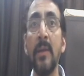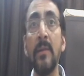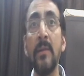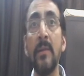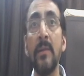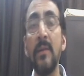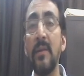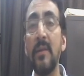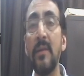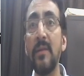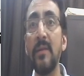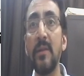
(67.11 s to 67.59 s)

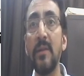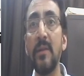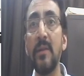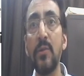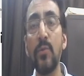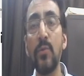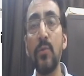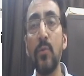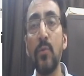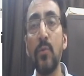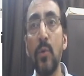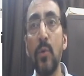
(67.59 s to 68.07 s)
These are the
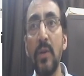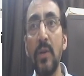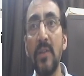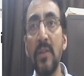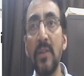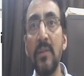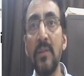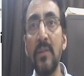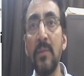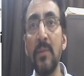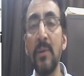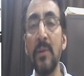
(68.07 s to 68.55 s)
two only
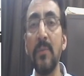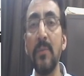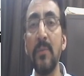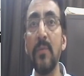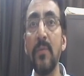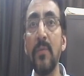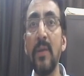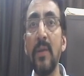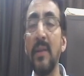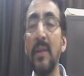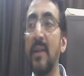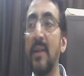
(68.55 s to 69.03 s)
symptoms
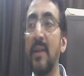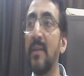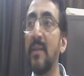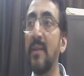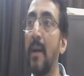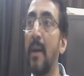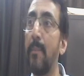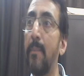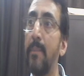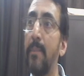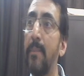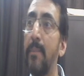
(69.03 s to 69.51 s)
when there is
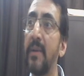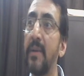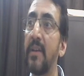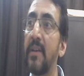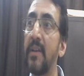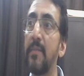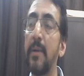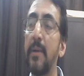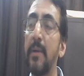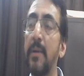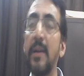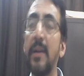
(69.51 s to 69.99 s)
an upper
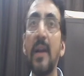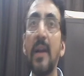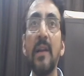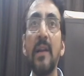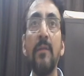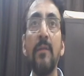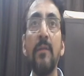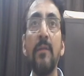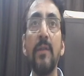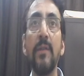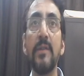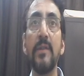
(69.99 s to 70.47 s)
respiratory tract
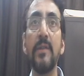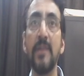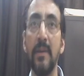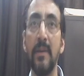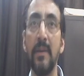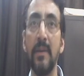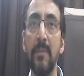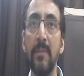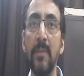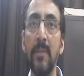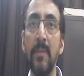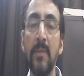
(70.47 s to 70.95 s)

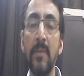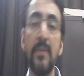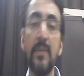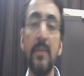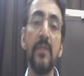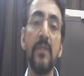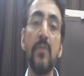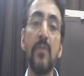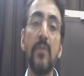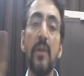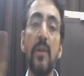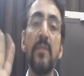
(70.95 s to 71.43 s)
infection, which
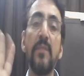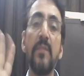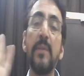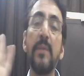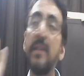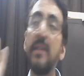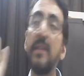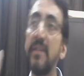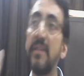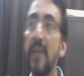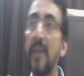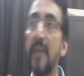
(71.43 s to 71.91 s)
is called as
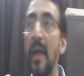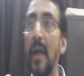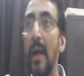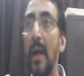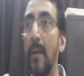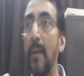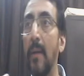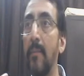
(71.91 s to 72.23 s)
pratishaya.